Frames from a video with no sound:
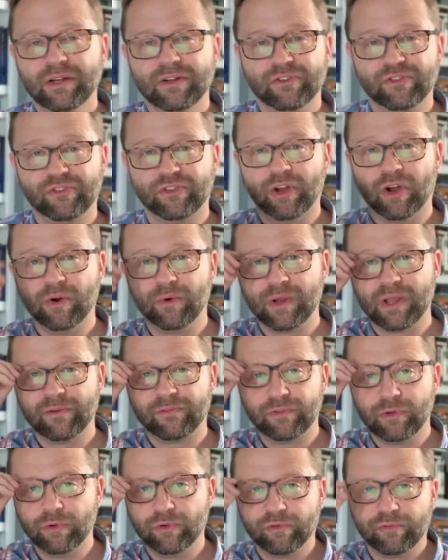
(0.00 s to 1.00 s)
so
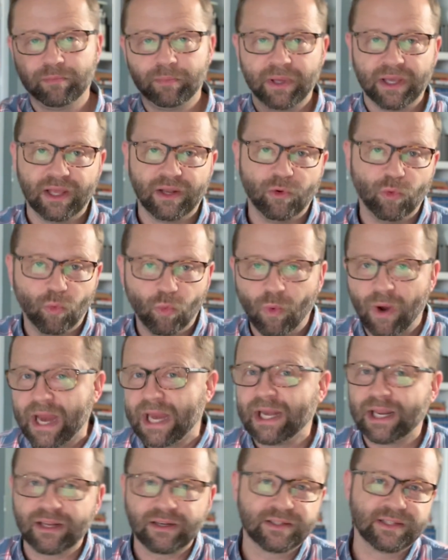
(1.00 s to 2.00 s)
if you've been
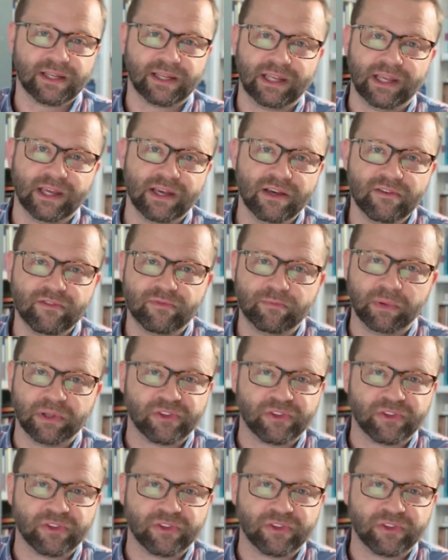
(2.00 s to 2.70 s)
waiting to give